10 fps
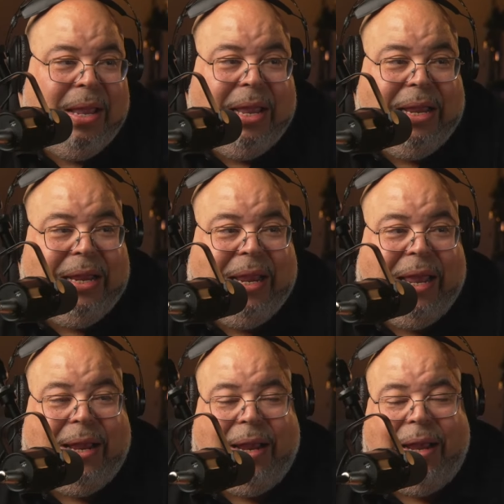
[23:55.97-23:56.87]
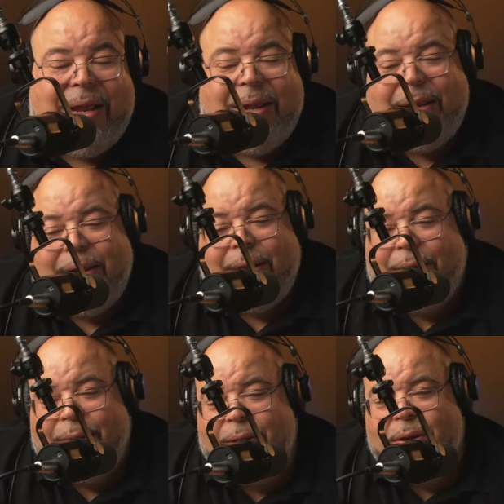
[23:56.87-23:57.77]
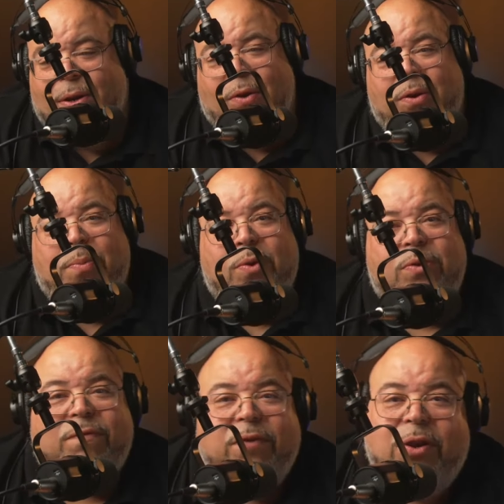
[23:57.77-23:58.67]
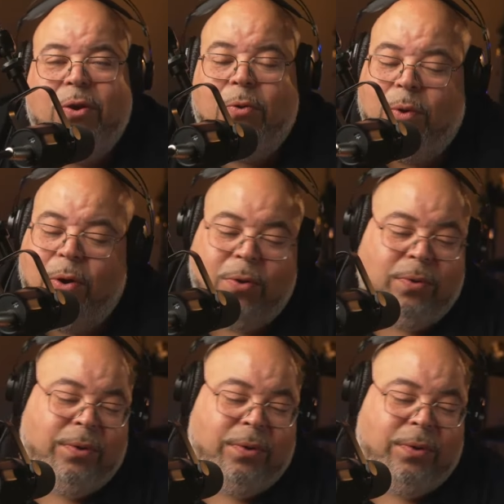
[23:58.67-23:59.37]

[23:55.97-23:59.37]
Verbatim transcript: Yeah, uh, you know the music video world.